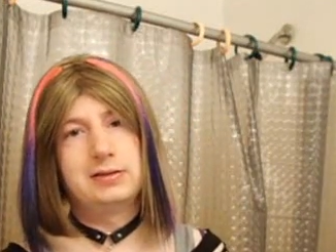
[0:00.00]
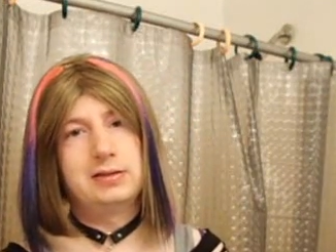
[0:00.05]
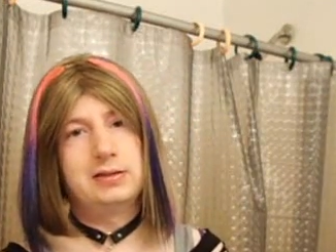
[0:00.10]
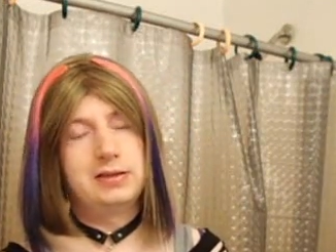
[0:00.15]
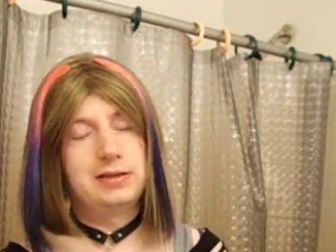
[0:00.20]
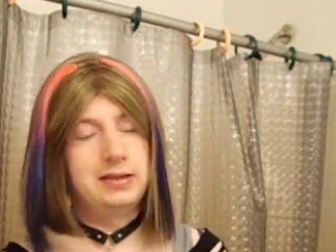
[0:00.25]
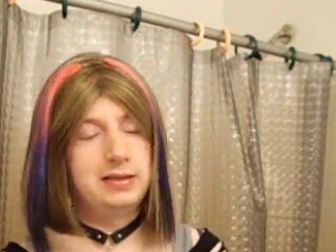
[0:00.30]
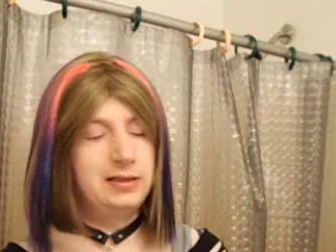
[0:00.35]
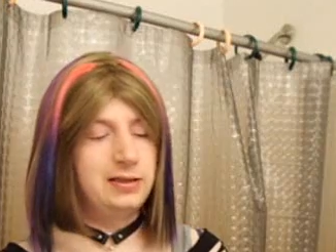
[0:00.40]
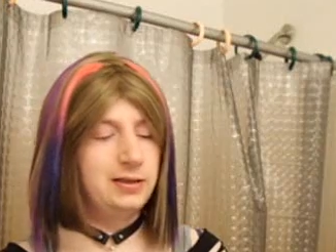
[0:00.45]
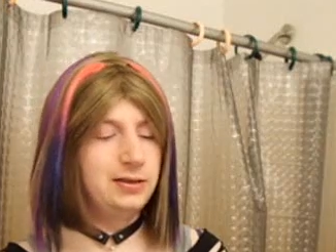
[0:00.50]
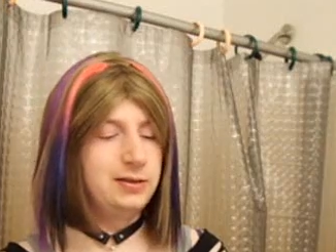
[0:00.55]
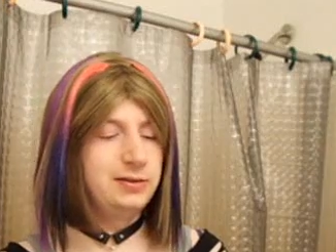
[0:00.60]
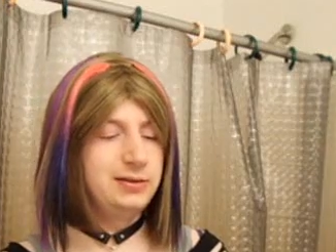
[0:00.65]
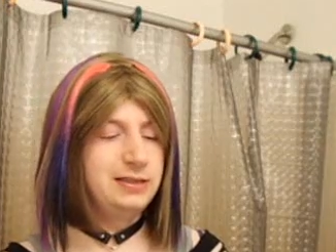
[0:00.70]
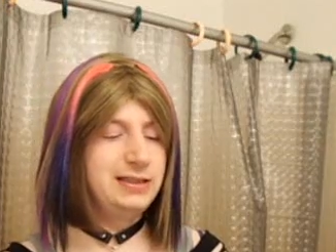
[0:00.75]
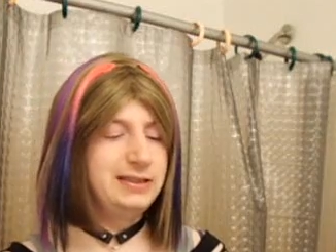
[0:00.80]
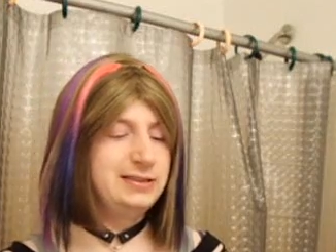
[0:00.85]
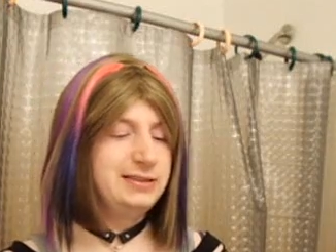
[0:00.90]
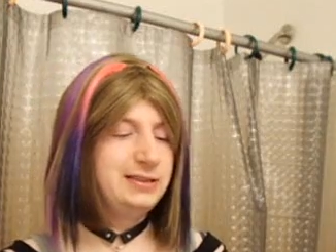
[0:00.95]
in the
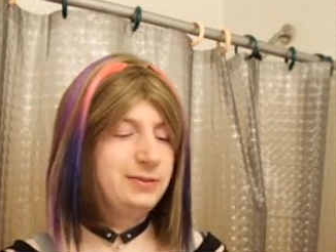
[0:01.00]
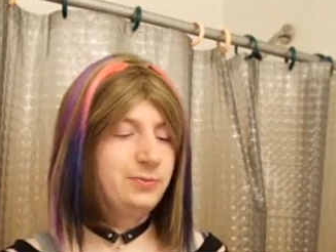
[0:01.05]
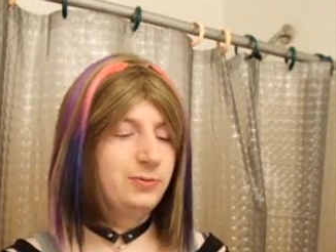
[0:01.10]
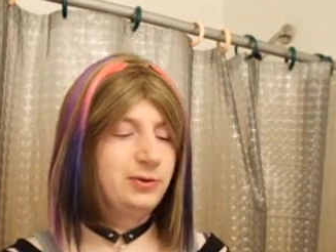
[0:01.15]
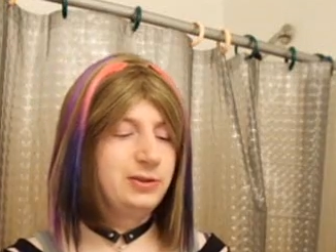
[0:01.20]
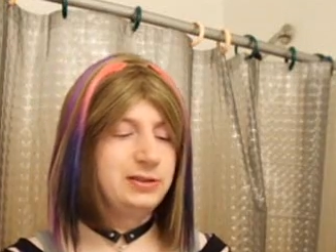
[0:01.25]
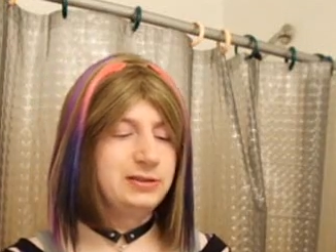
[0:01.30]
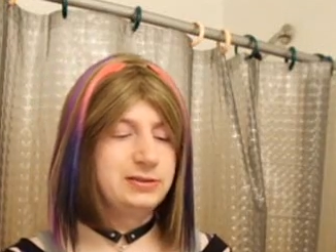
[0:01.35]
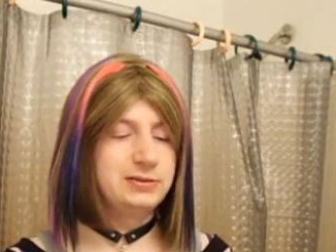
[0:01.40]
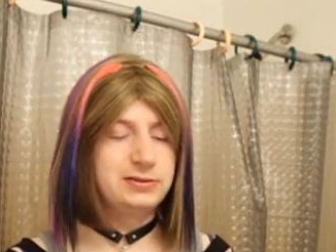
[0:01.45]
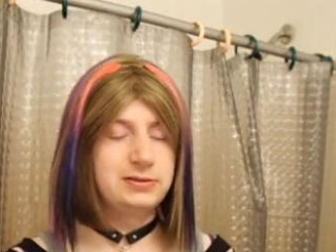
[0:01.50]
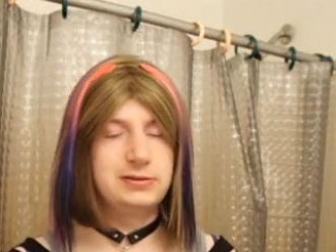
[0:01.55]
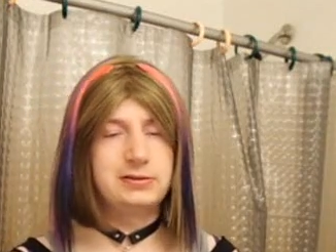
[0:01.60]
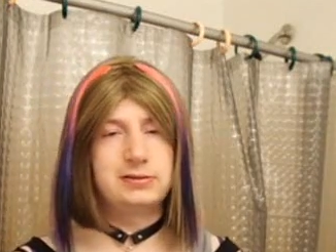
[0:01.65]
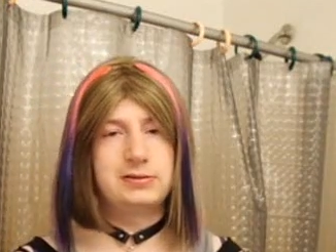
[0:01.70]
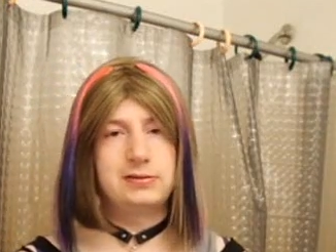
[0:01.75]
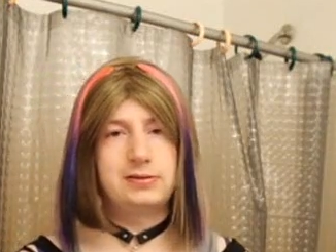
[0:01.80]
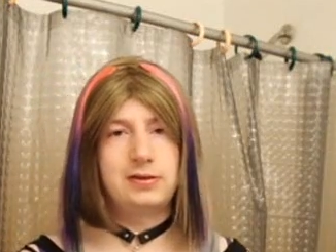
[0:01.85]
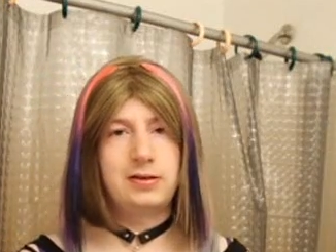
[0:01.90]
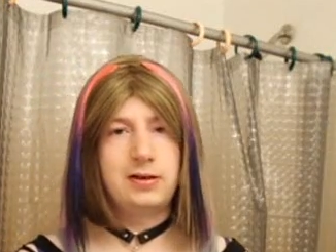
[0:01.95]
DC one. He's
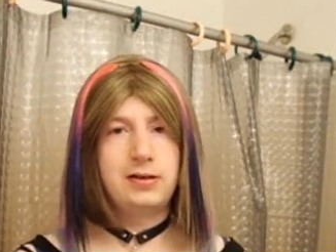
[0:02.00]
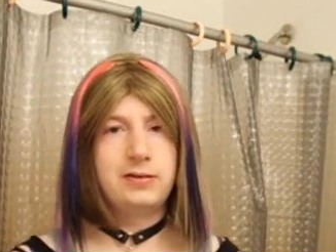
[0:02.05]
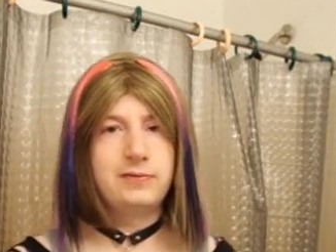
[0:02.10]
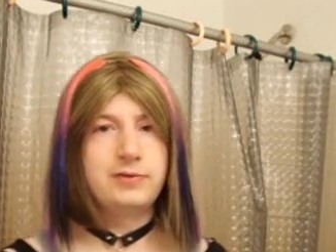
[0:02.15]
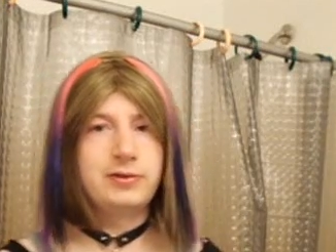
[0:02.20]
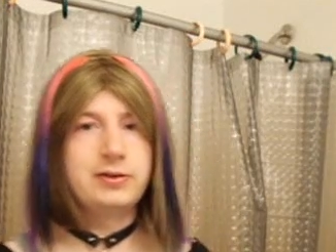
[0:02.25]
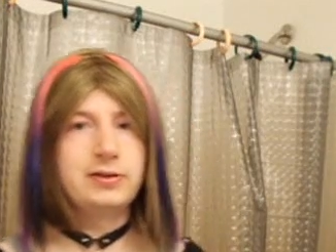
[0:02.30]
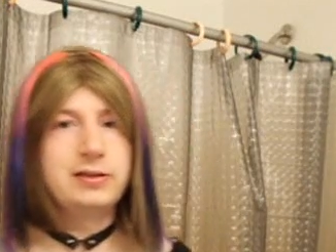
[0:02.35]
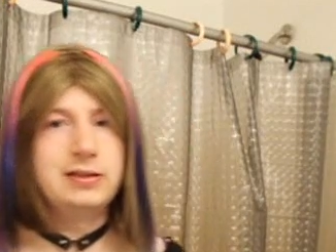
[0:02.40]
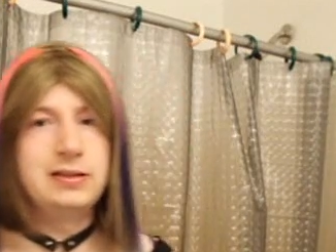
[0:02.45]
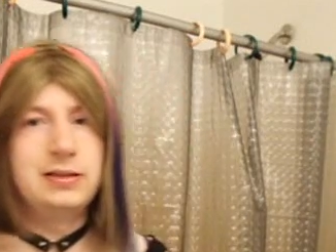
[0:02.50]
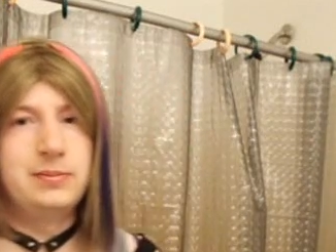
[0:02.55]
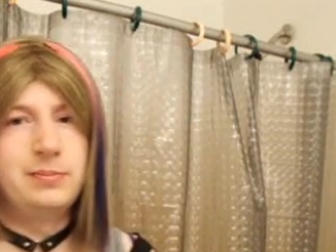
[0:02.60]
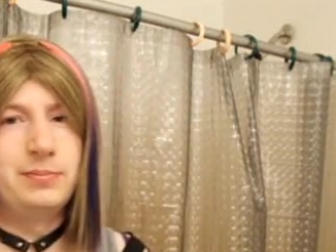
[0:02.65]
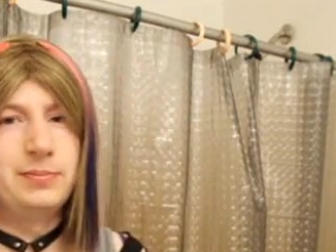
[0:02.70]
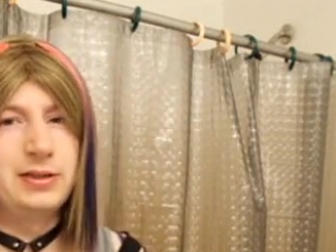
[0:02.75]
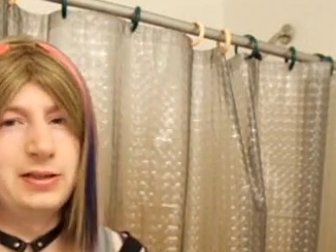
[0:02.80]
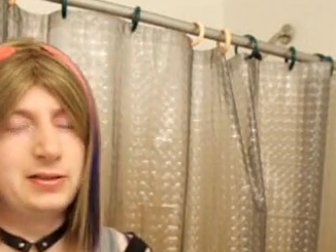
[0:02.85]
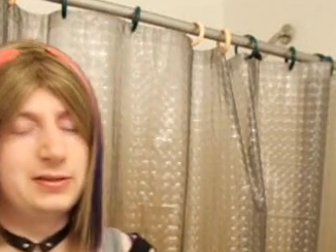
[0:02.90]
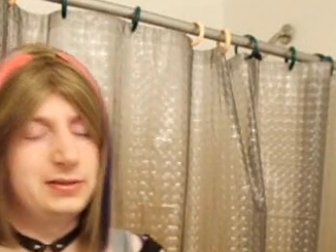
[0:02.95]
kind of in the
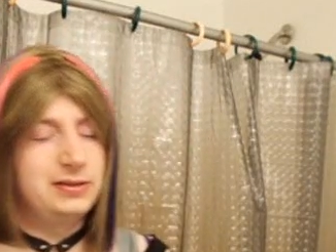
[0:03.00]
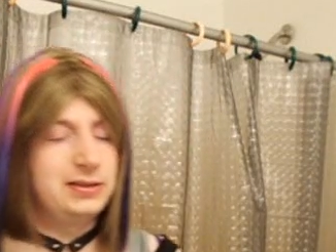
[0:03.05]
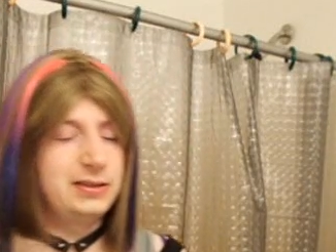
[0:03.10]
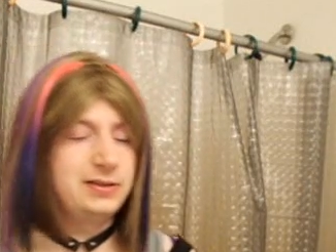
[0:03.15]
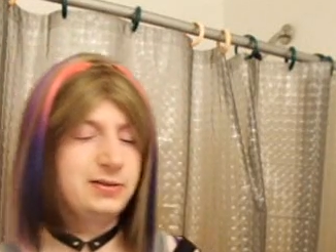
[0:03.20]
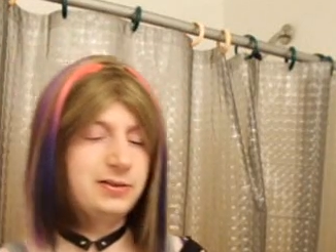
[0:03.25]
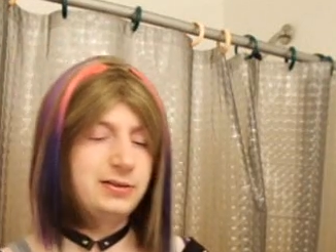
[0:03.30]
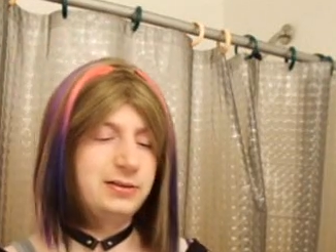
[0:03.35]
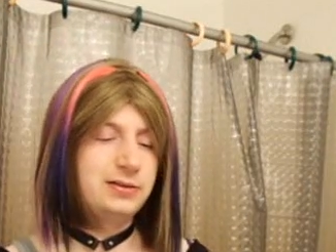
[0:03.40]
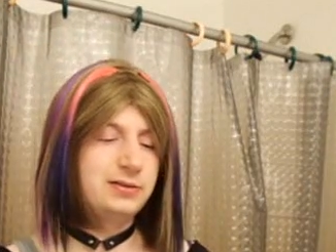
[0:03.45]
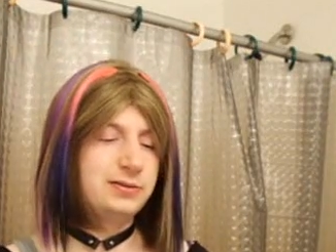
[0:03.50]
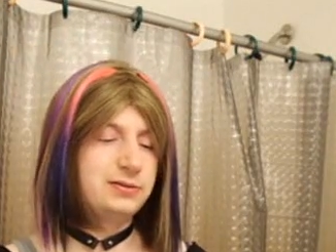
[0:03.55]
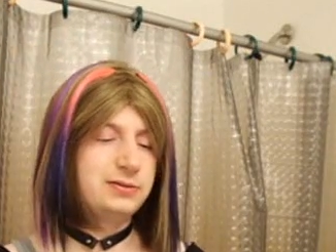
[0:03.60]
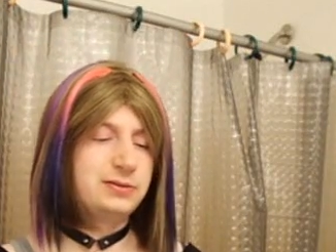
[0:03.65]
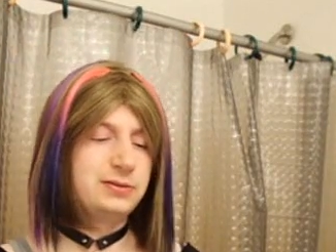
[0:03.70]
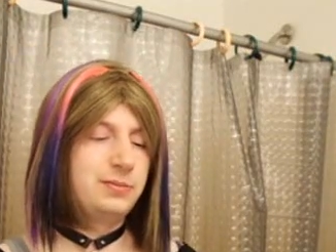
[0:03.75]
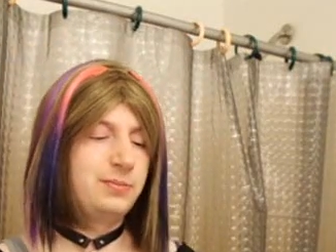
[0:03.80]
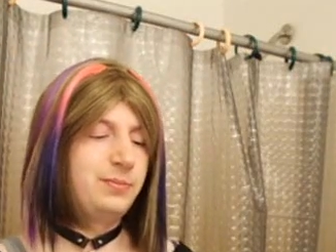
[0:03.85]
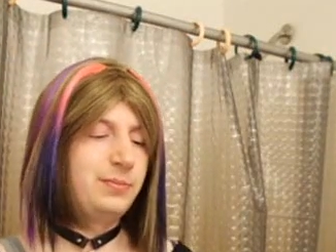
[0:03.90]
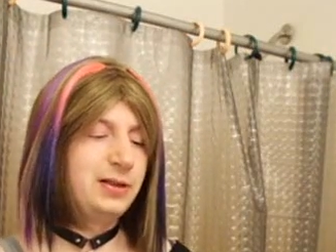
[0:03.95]
military or
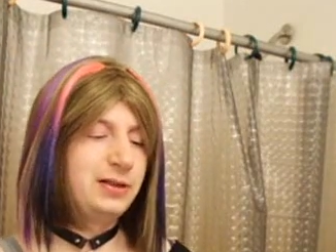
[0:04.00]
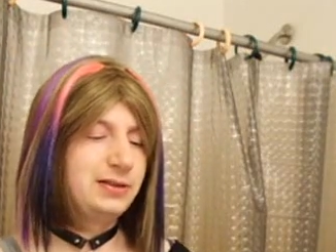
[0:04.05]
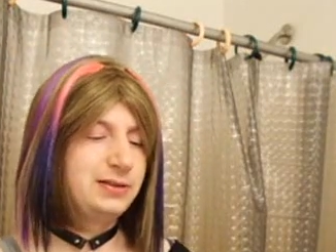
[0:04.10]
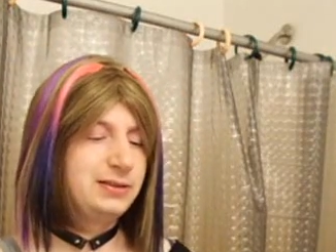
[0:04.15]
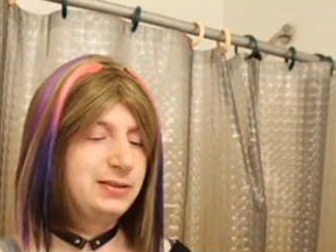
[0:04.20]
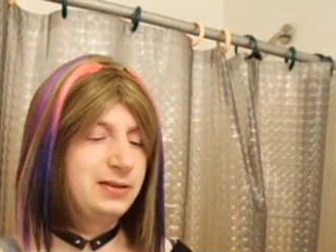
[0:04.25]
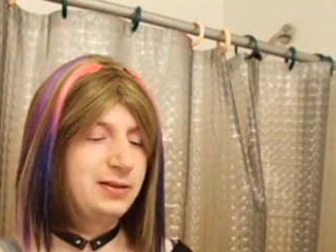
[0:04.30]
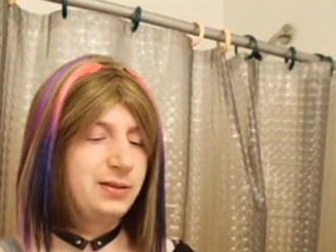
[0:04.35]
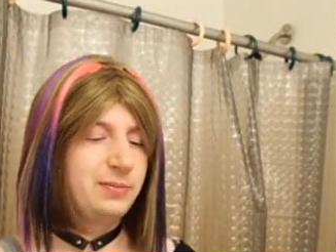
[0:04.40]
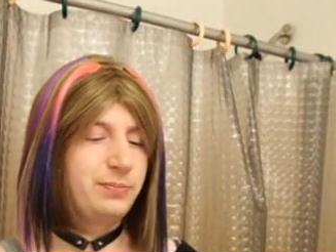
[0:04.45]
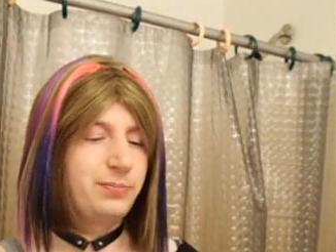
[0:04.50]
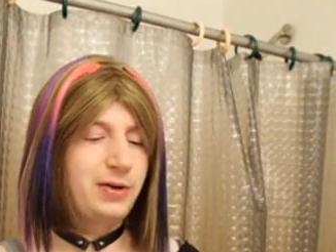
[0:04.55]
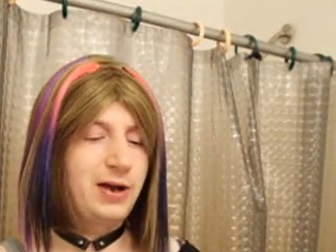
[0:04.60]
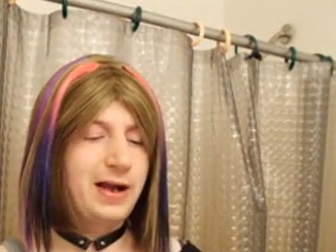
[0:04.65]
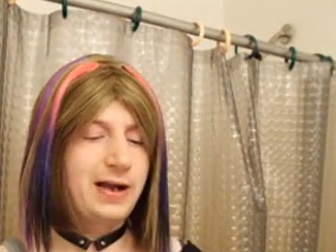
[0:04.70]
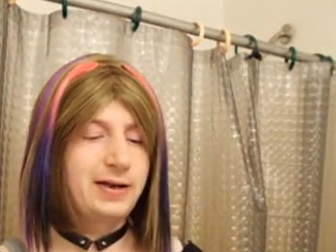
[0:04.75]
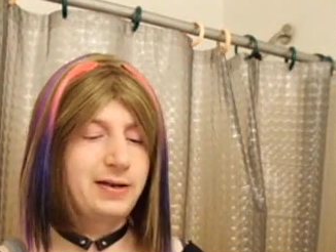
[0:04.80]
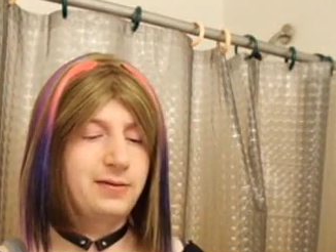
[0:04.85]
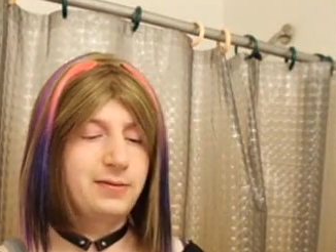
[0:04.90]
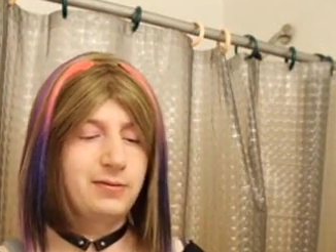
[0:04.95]
some military
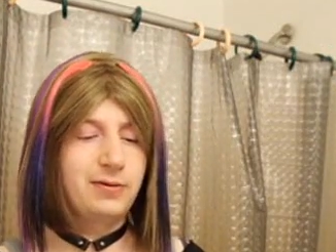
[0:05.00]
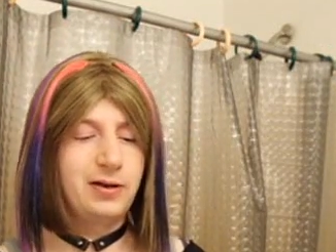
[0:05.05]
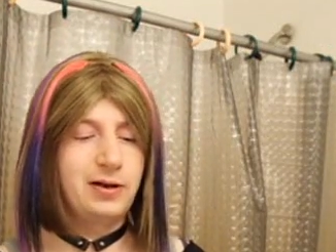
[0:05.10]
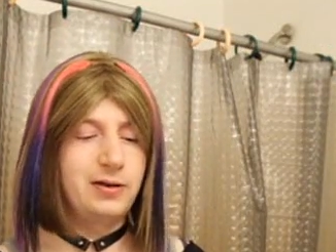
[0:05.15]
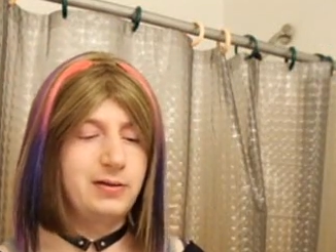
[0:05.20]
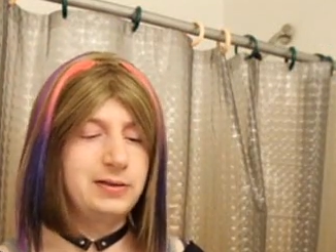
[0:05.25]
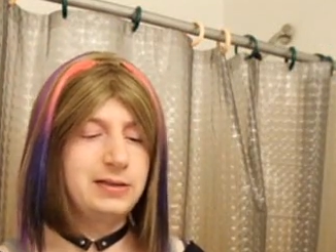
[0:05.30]
background.